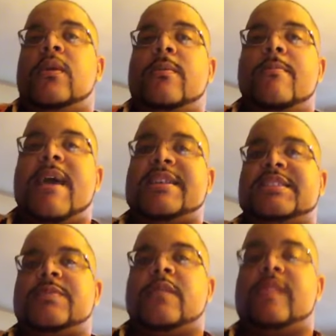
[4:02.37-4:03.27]
matches
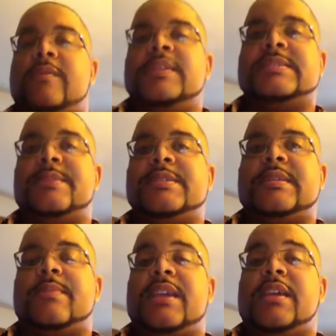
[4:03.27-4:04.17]
perfectly with his
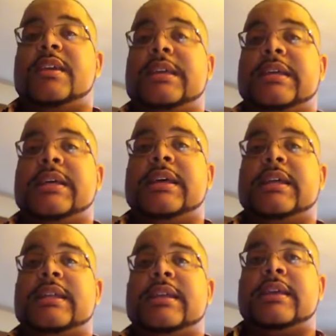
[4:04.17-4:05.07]
music being good
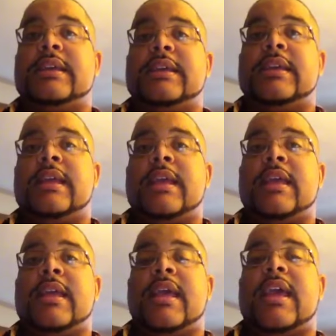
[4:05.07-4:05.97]

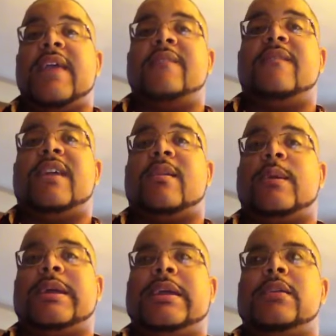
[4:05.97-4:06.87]
and
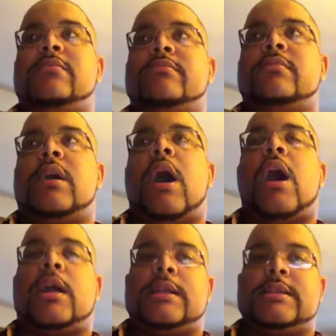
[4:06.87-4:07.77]
very
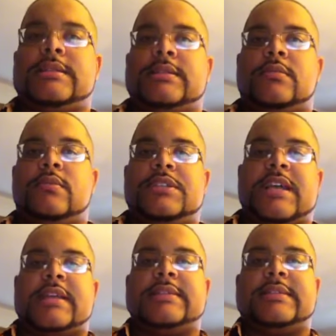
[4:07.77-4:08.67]
honest, which I
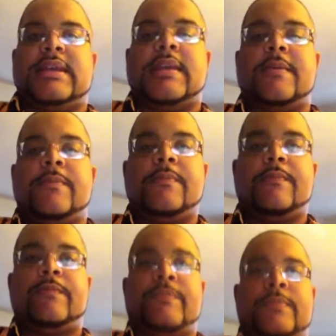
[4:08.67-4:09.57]
can say.
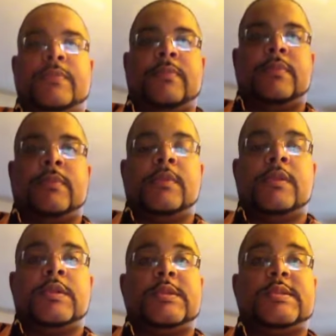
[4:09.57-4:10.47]

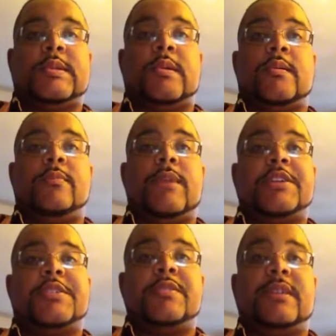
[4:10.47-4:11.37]
So make
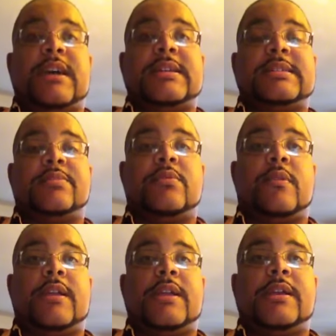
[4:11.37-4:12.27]
sure you guys
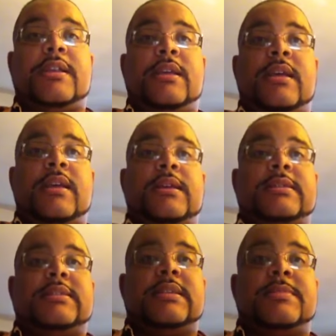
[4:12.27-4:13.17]
support it.
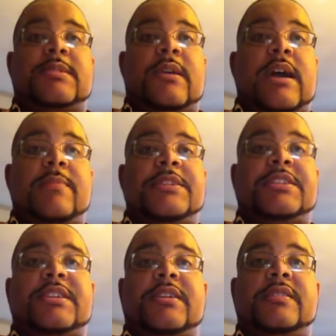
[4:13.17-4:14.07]
Subscribe and
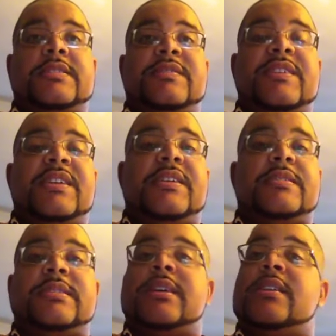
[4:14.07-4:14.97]
share his
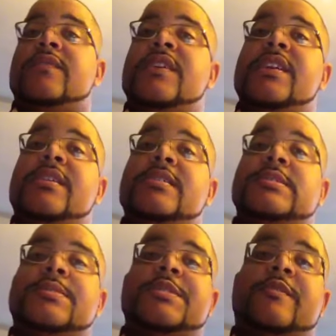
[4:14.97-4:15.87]
videos and other videos
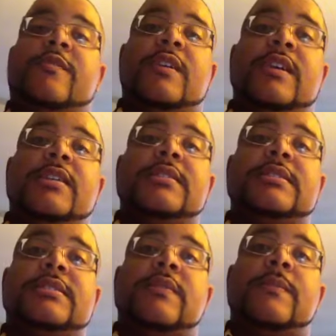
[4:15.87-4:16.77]
with your friends.